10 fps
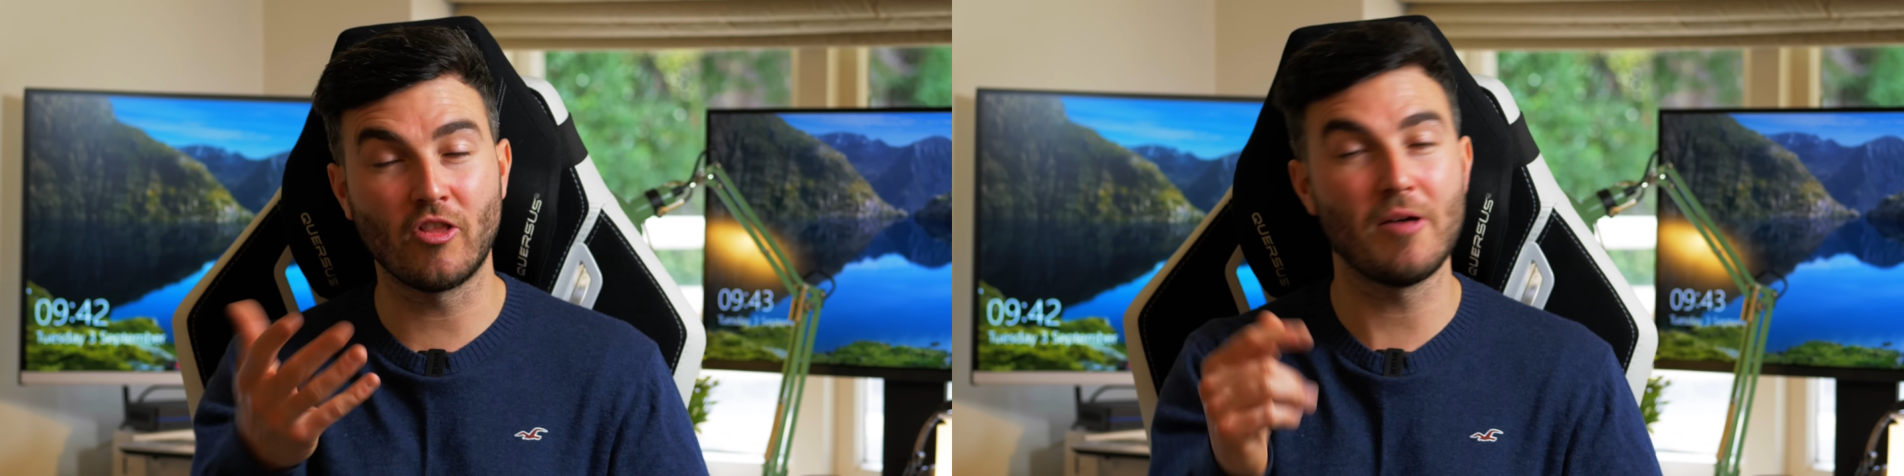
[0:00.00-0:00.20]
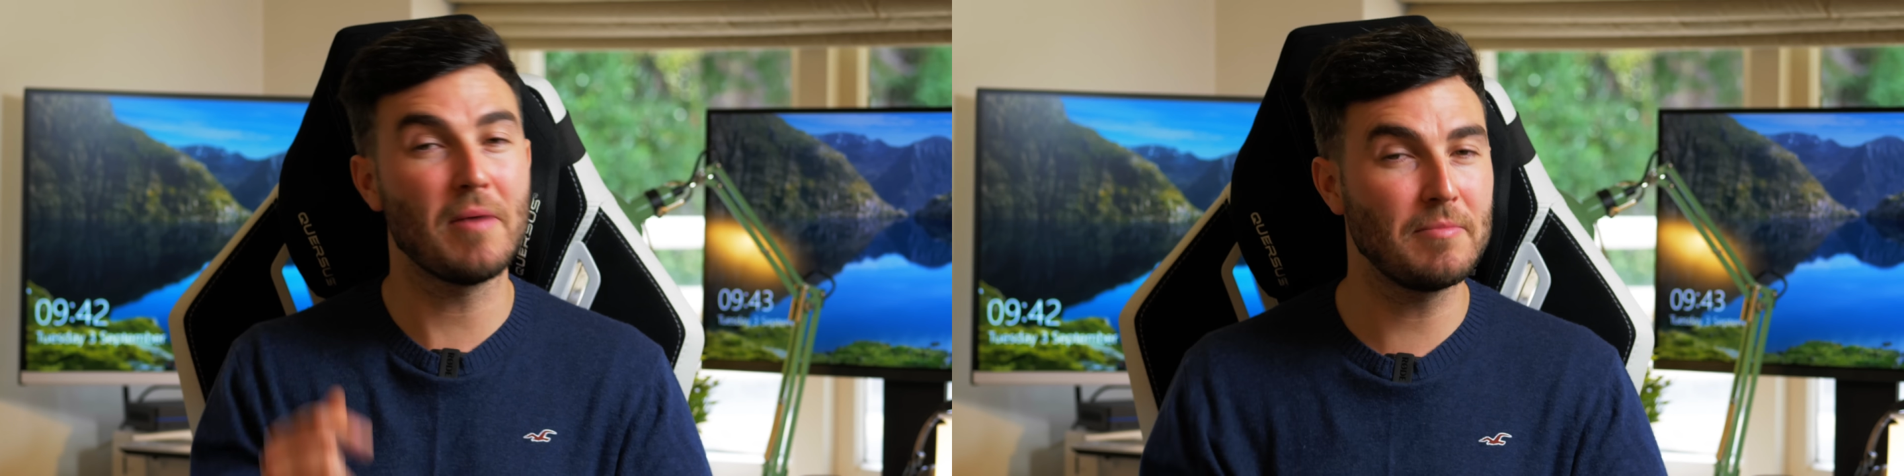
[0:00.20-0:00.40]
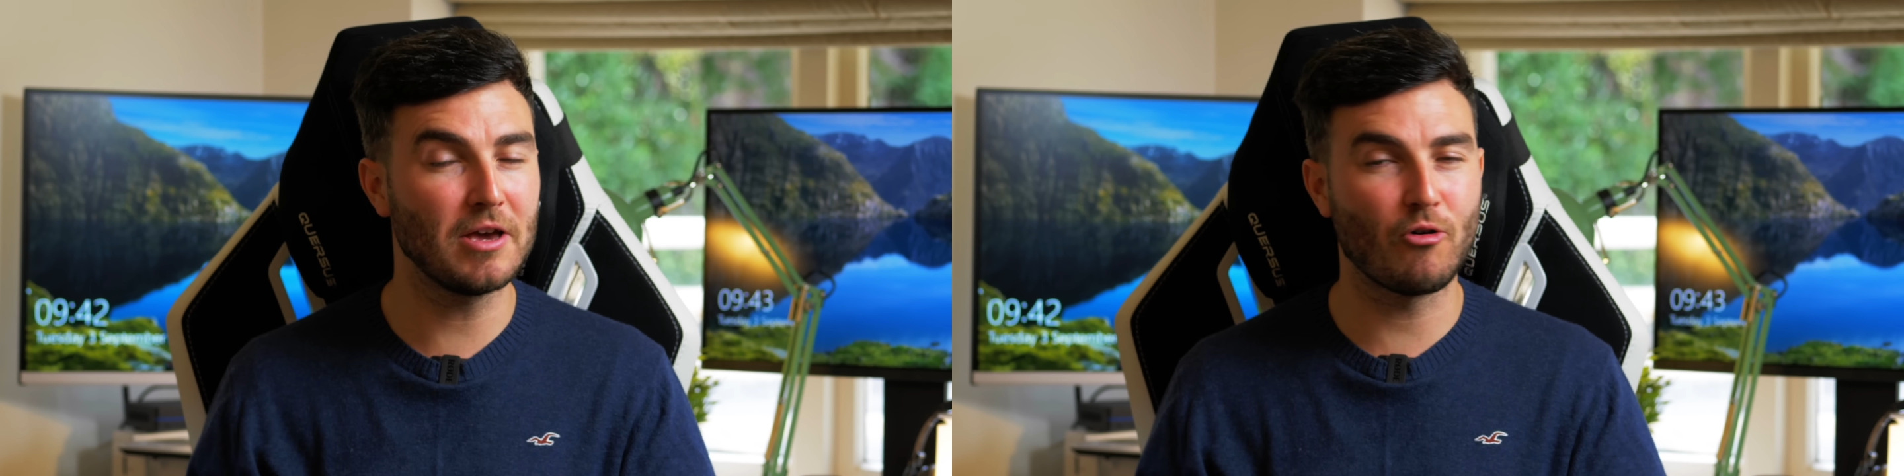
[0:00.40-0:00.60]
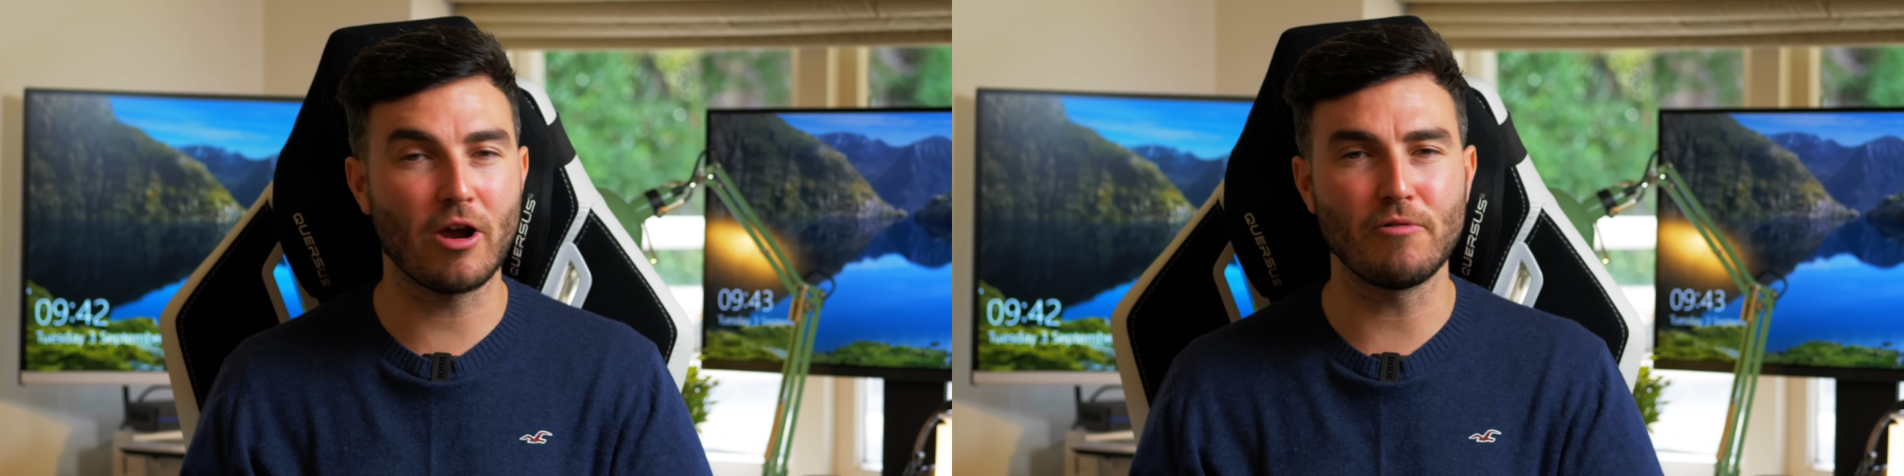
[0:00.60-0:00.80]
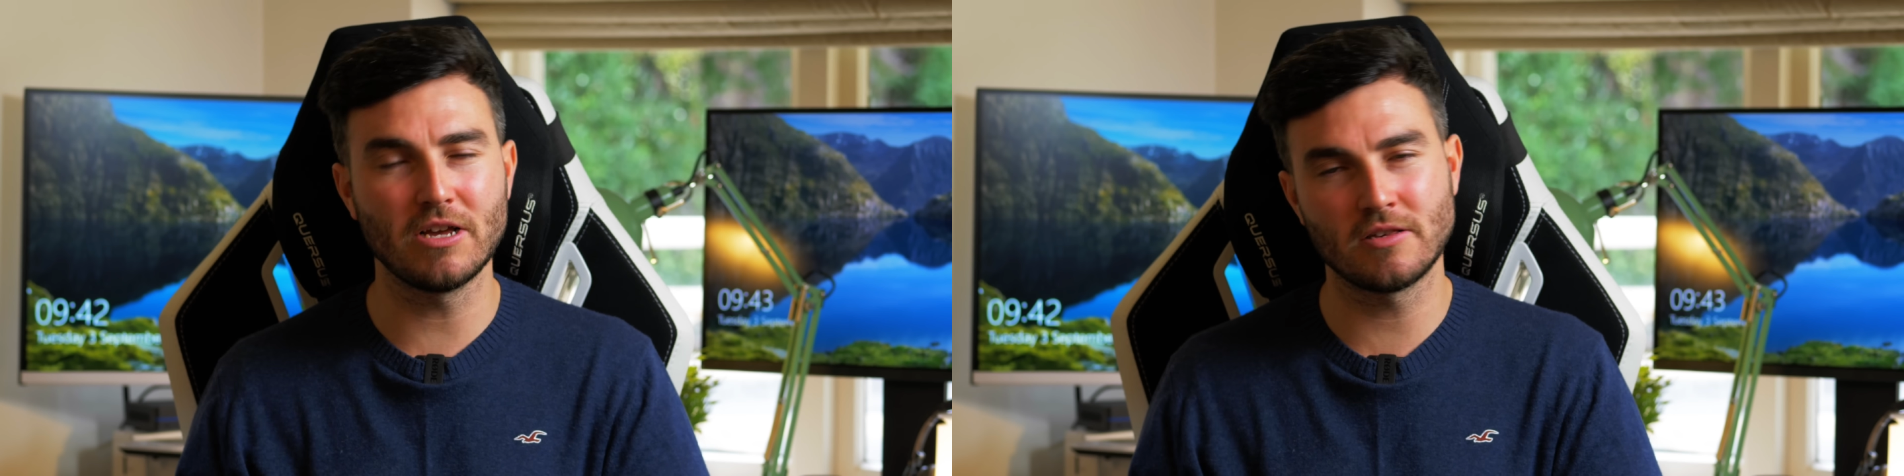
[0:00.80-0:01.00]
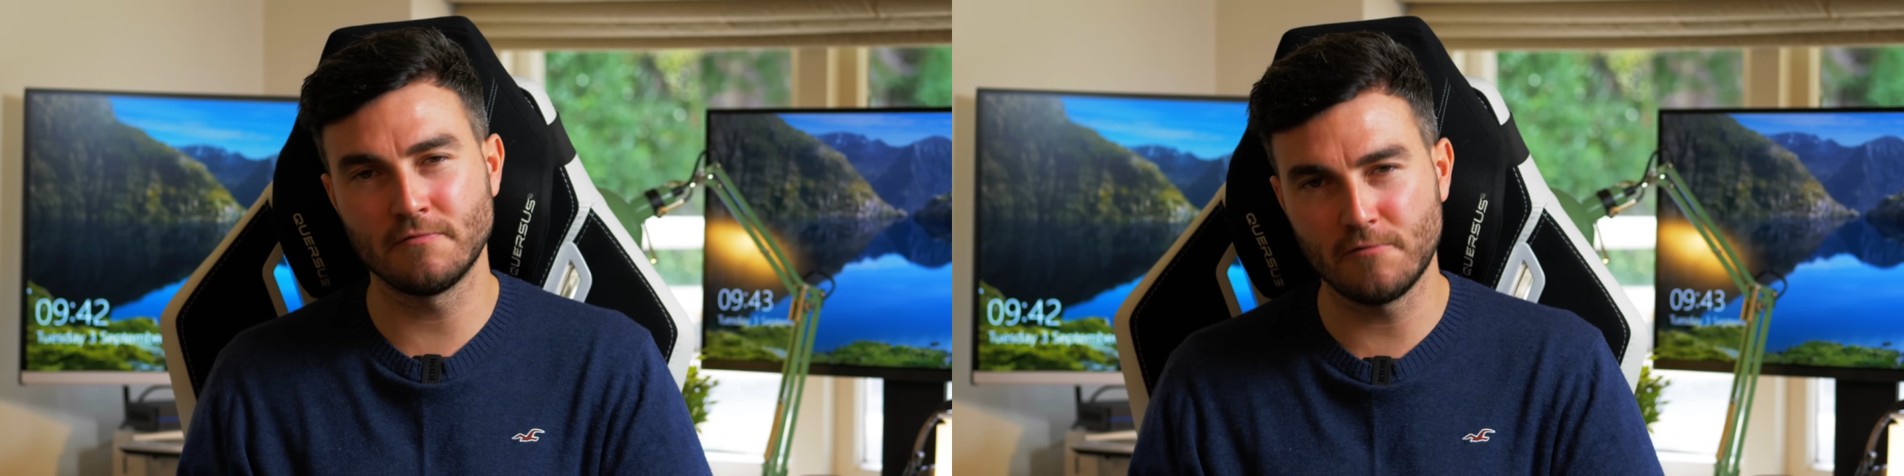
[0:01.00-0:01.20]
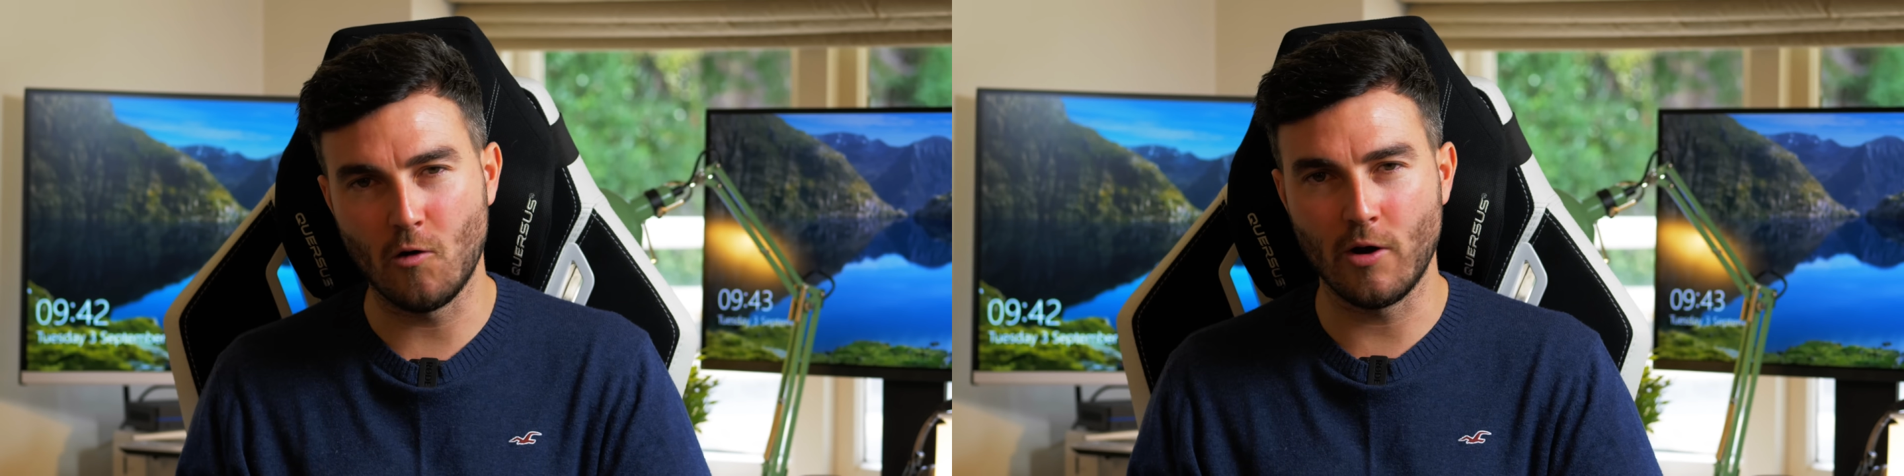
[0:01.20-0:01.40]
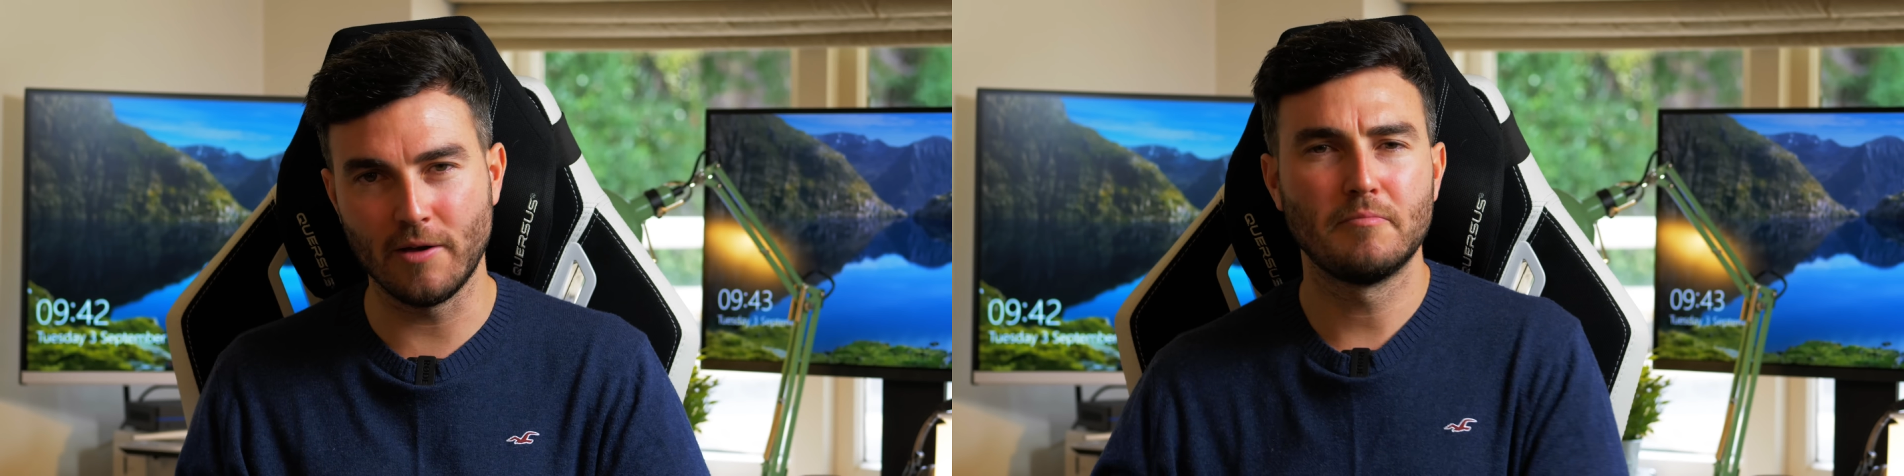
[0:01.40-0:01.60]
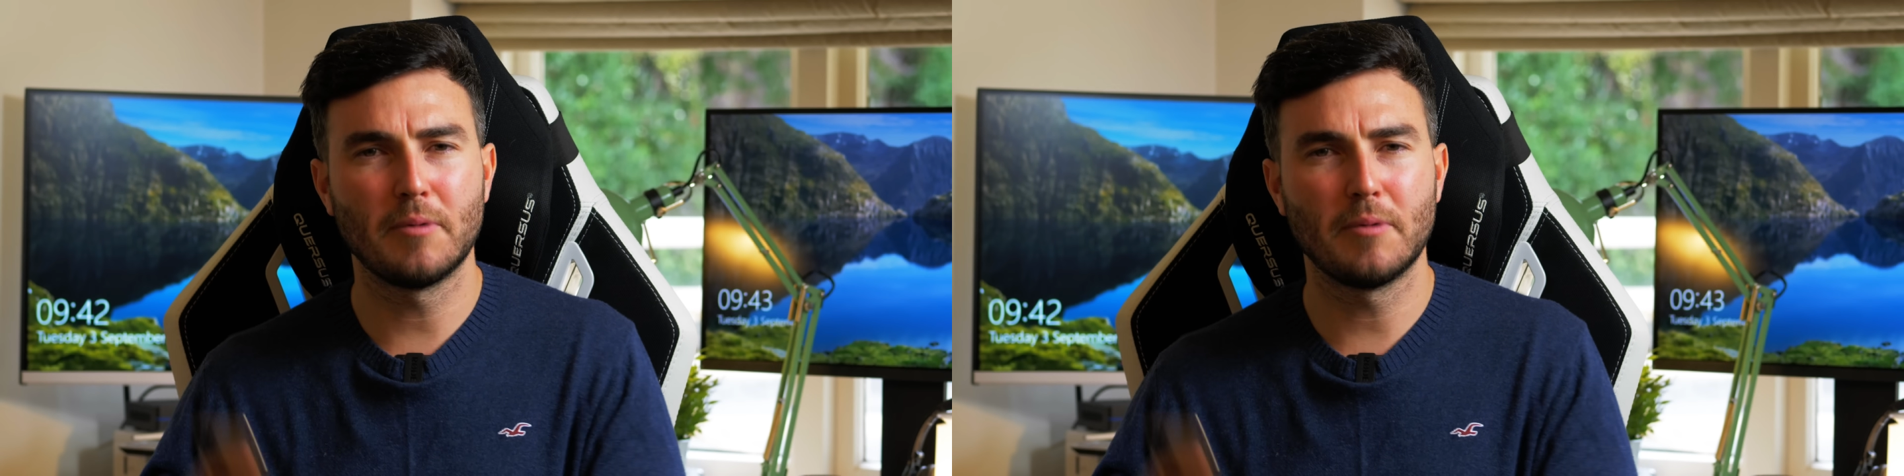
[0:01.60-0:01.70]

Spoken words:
There may be a great reason for it.